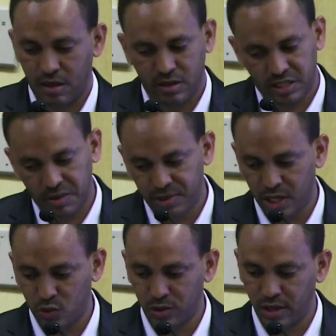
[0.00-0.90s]
And some
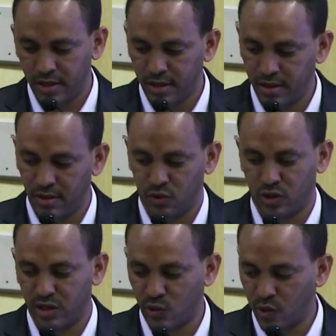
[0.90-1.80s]
studies was done in
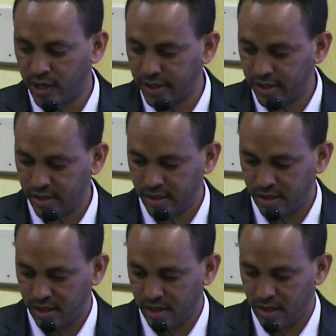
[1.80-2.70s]
northern Uganda,
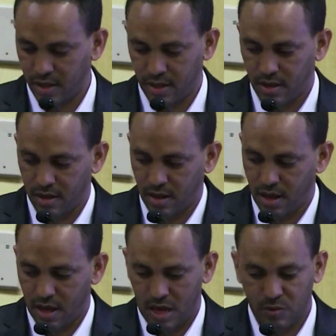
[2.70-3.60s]

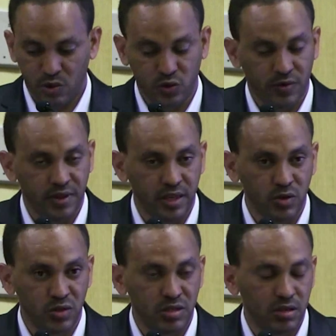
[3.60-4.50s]
and most of the
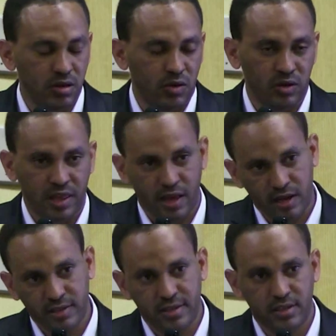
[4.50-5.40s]
youth or the
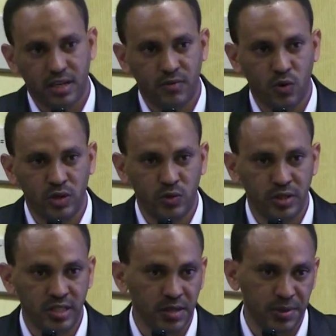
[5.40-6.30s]
youngsters have only
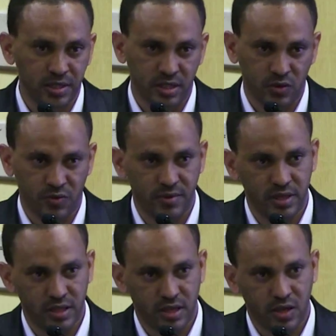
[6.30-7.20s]
23% of
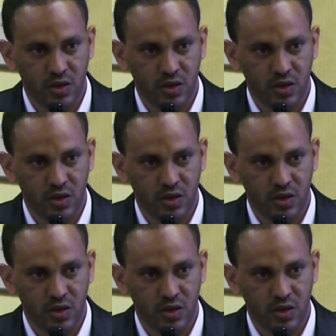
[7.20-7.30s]
the